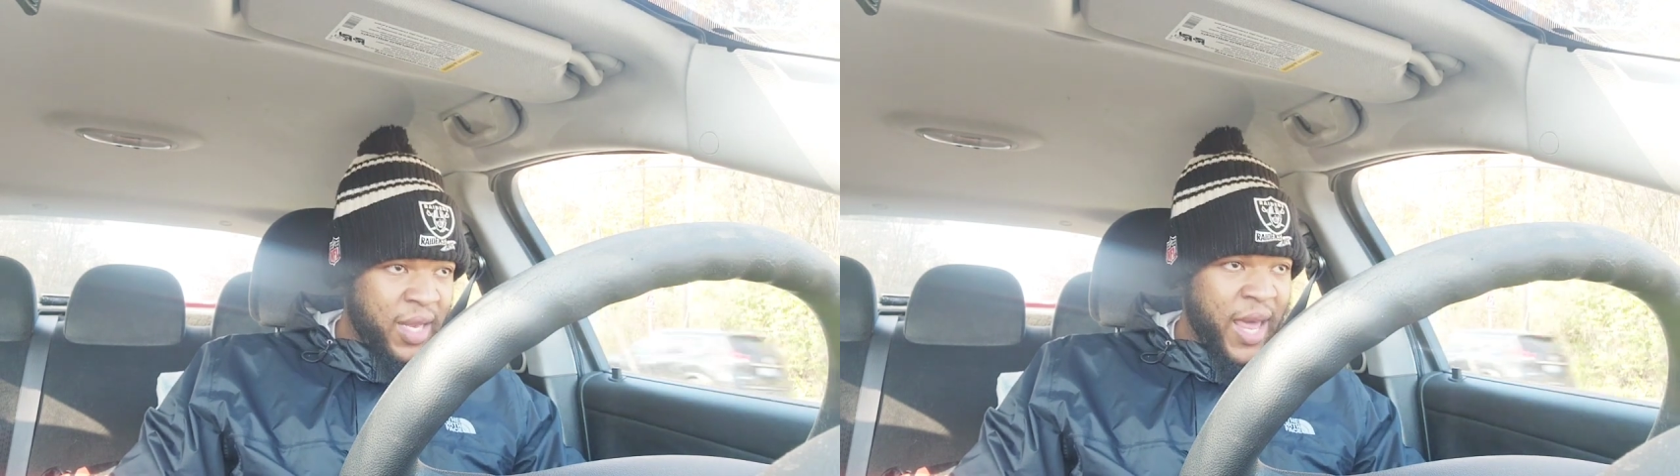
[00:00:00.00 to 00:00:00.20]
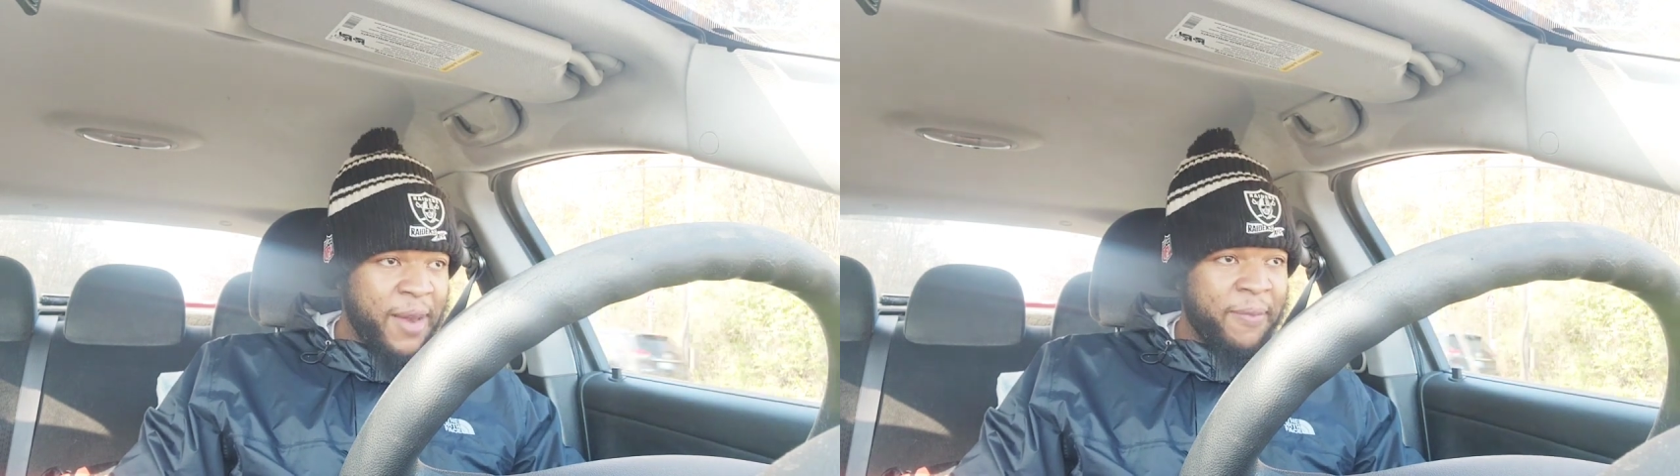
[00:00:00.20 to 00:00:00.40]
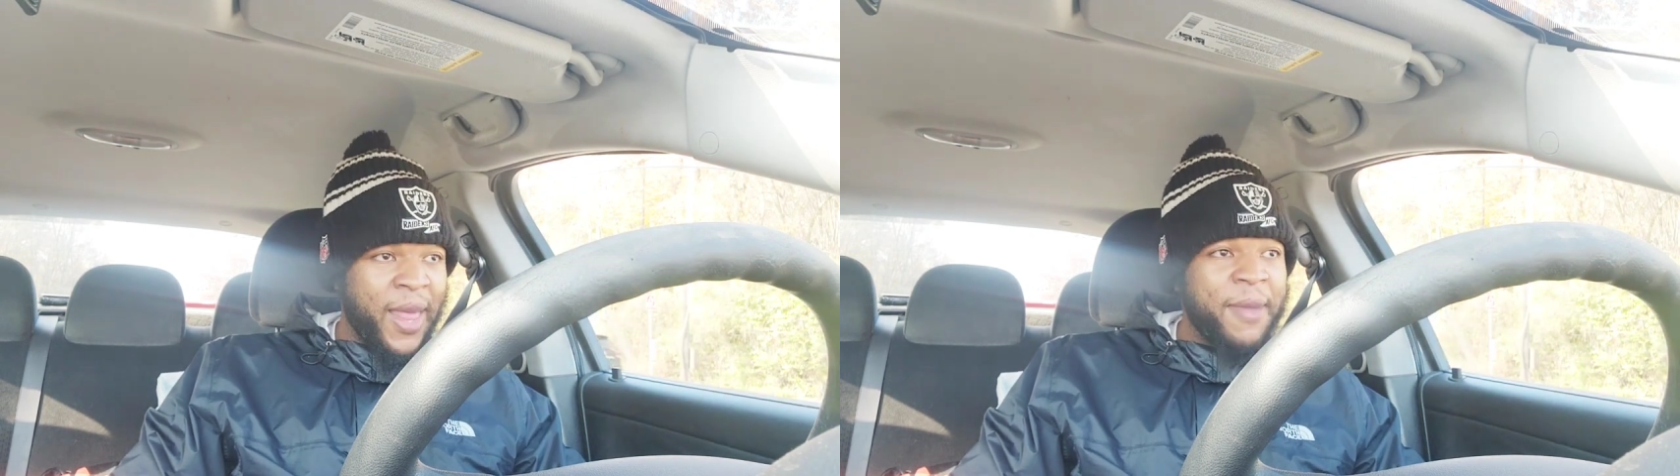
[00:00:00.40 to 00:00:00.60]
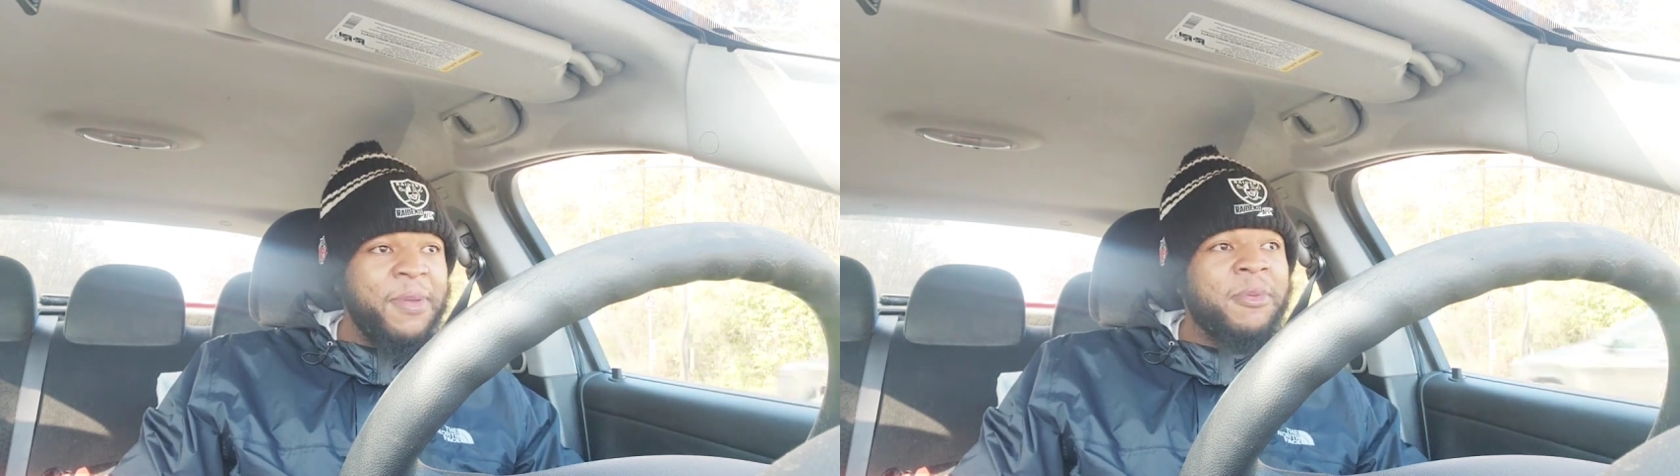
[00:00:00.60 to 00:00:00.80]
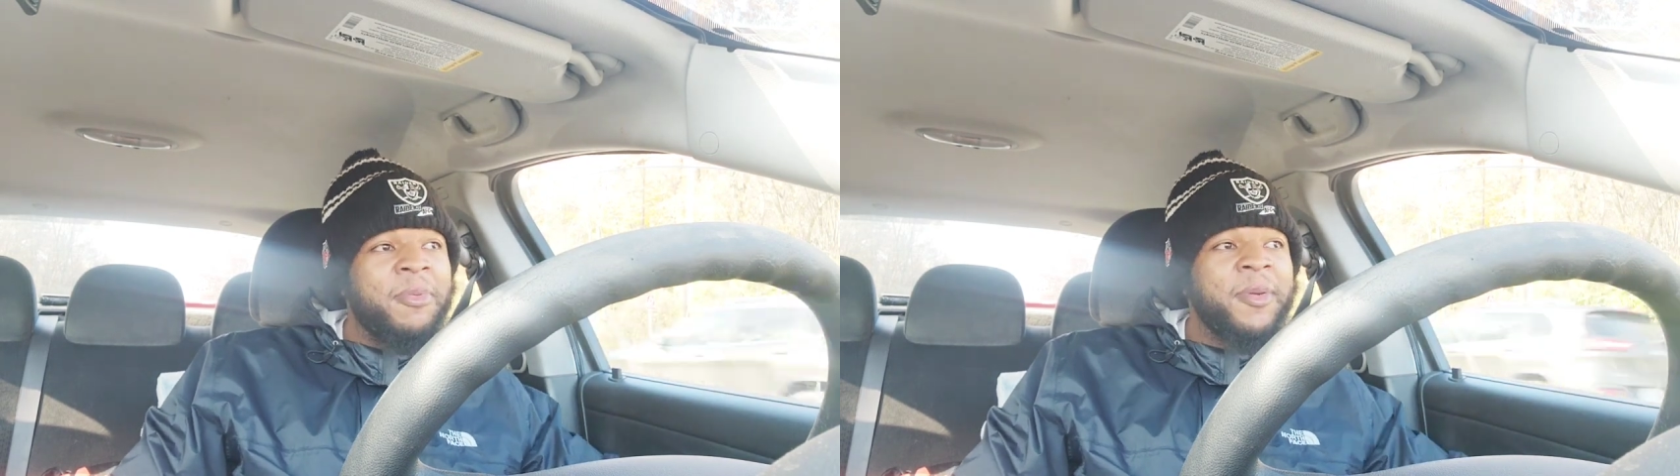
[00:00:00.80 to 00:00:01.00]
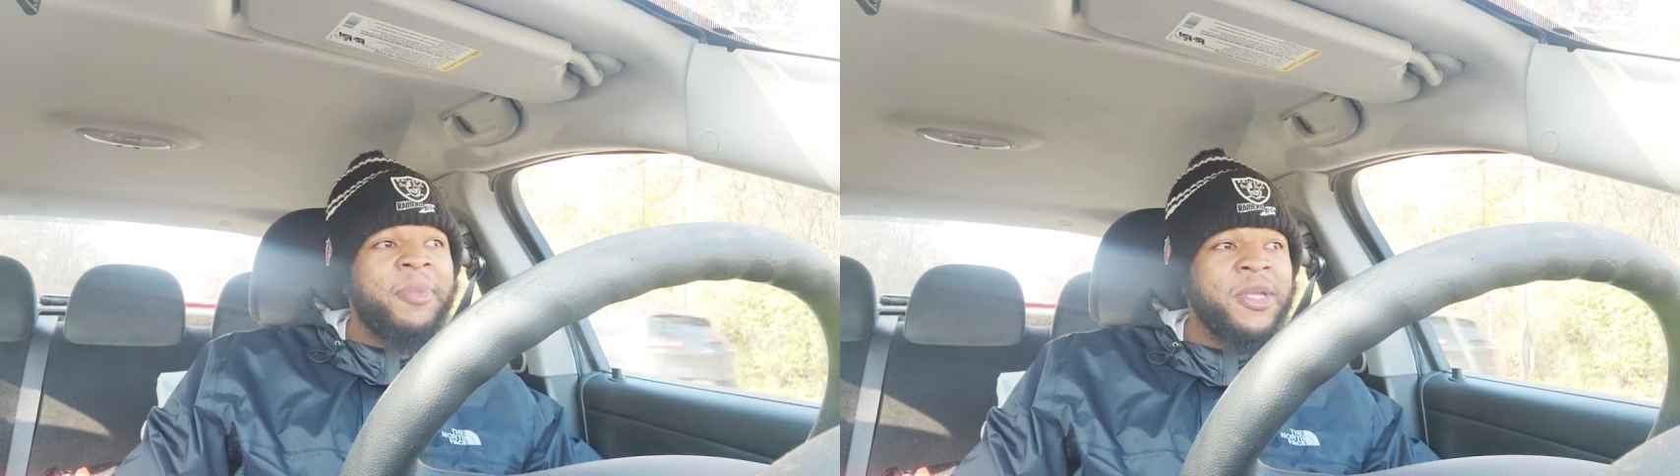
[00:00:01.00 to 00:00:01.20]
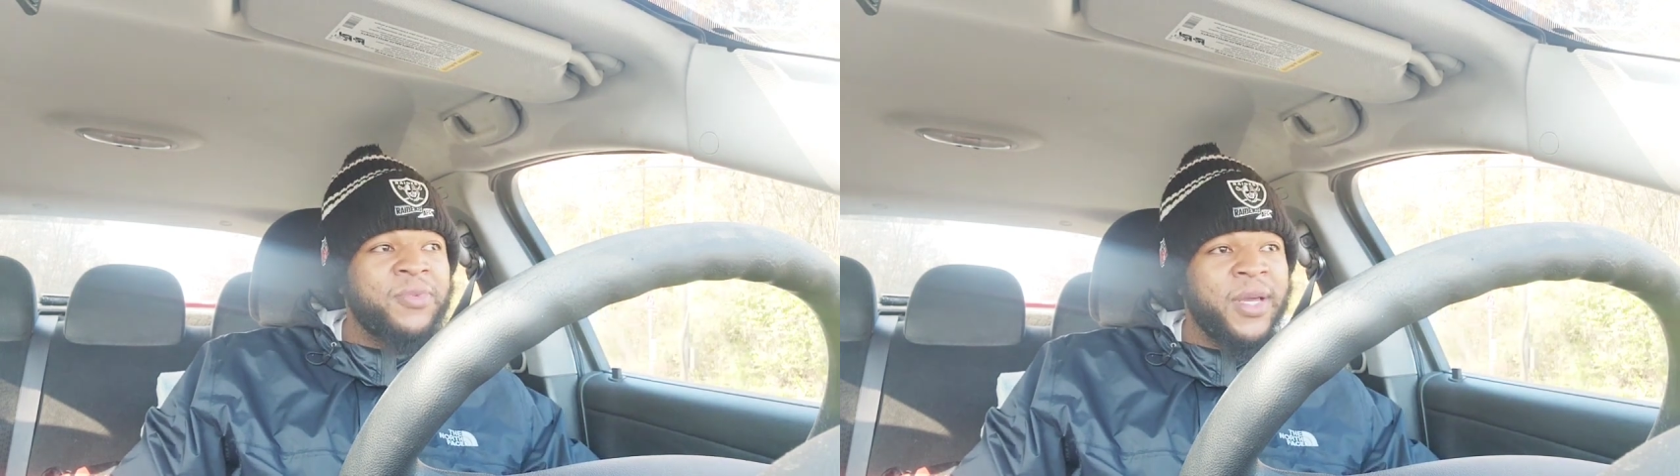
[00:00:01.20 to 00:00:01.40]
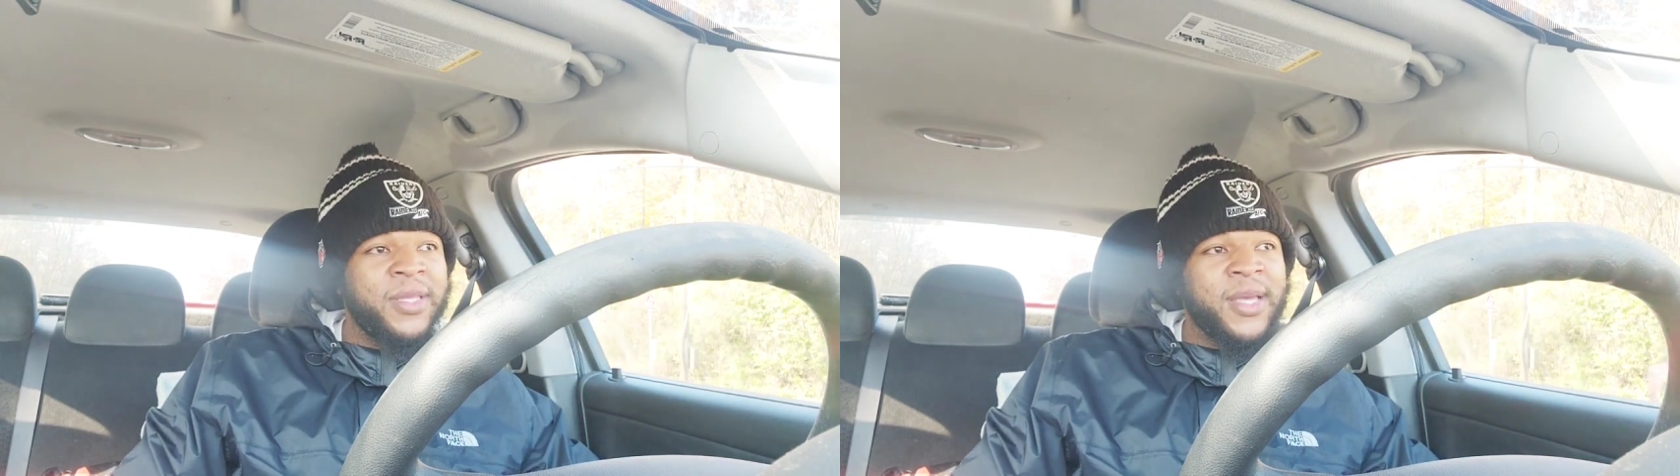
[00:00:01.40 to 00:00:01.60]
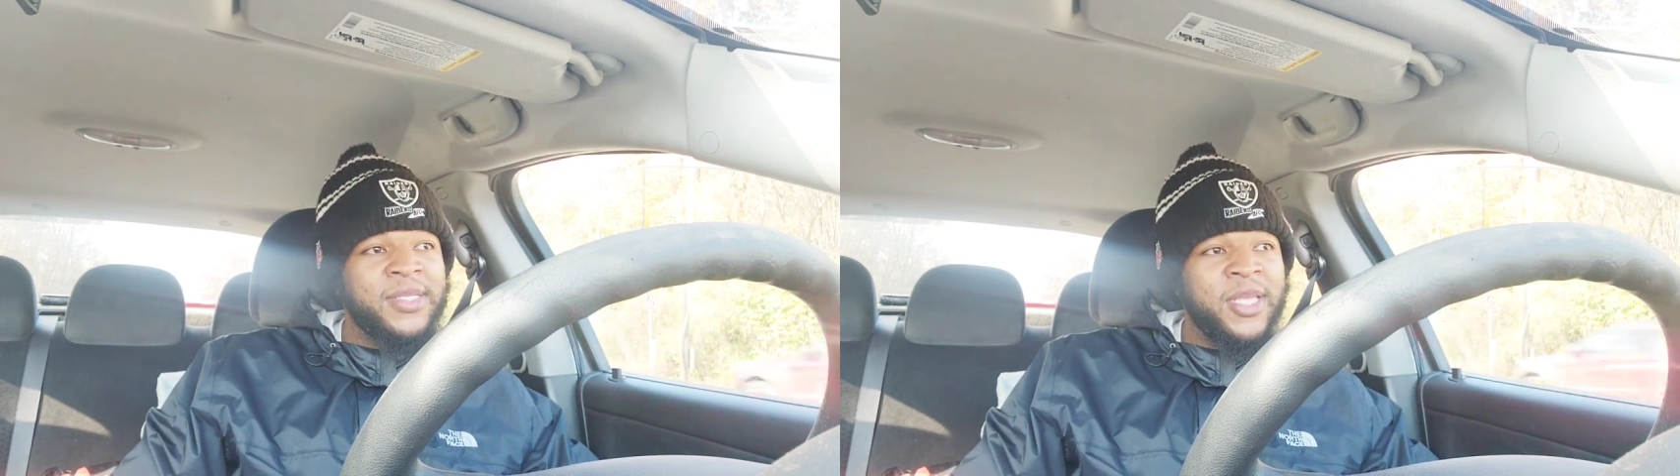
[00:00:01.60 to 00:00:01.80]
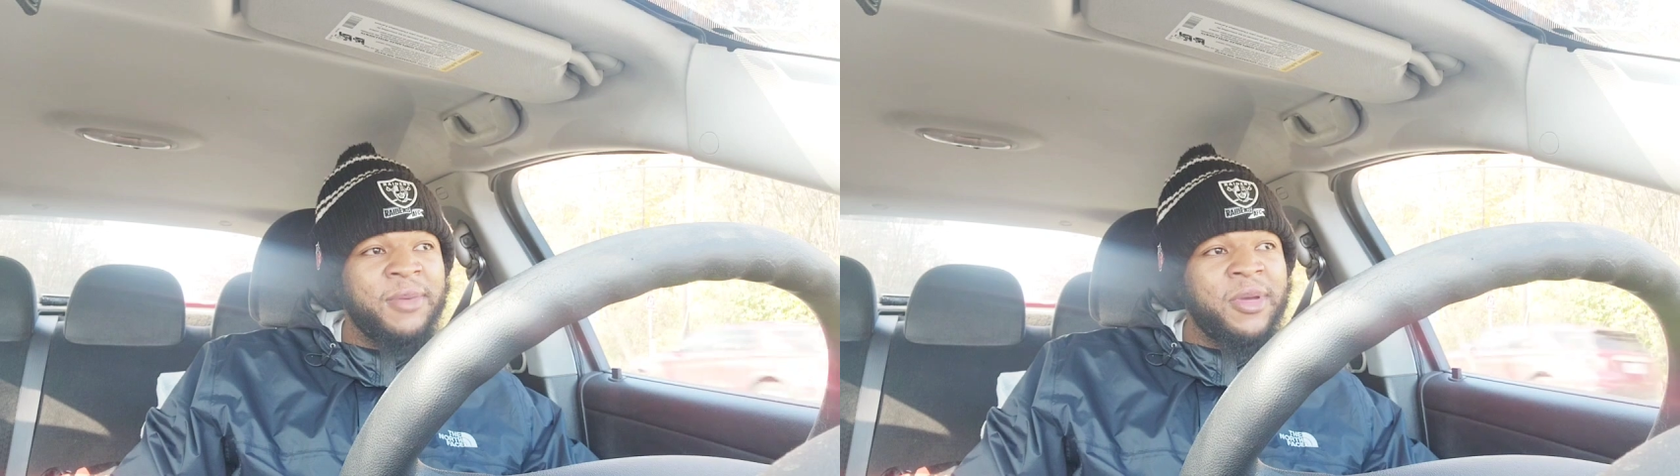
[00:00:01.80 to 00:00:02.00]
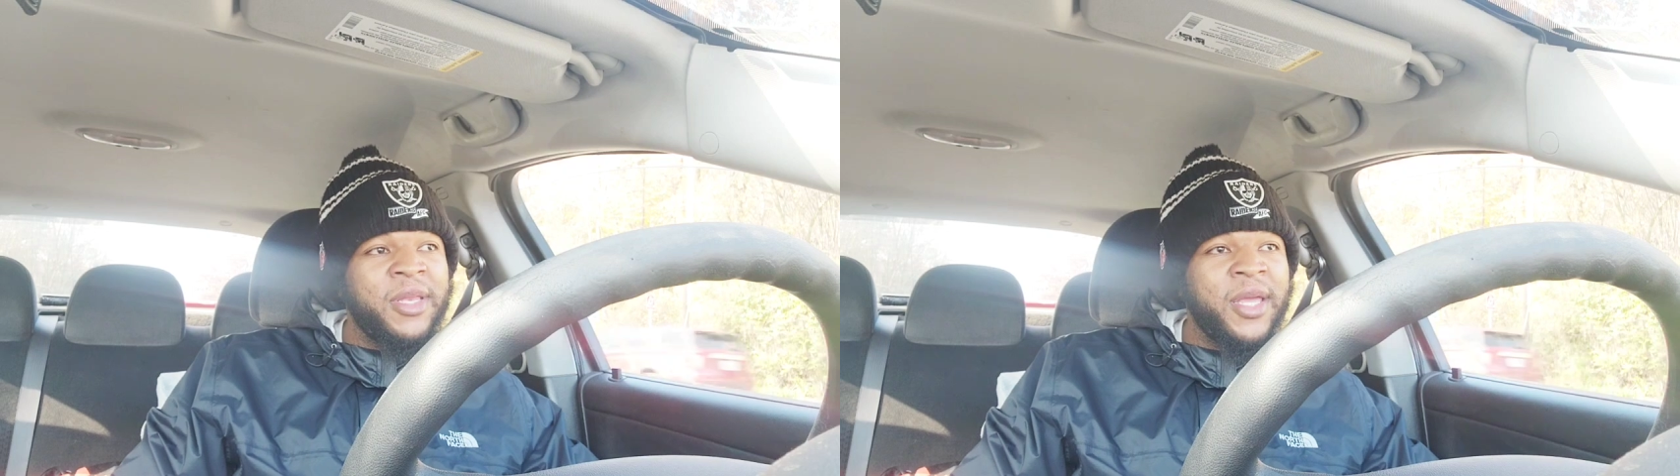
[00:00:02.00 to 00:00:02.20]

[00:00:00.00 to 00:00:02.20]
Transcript: A lot of black people perpetuate that stigma,